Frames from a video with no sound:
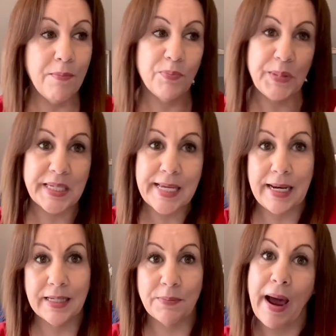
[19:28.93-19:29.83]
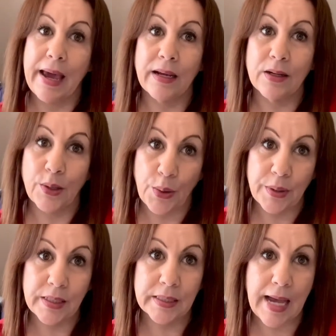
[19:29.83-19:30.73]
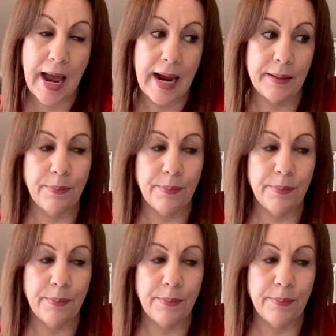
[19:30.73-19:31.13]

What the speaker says: This side is my clothing side.